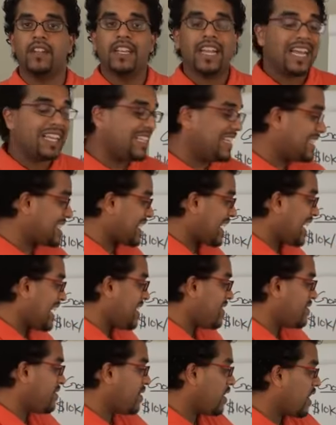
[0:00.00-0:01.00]
at least I
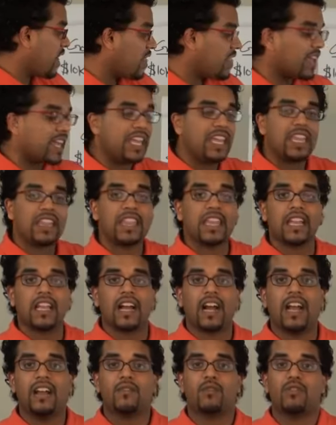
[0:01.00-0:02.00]
have the key thing.
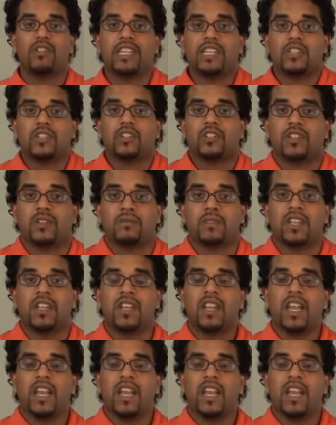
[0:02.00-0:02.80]
I have relationships.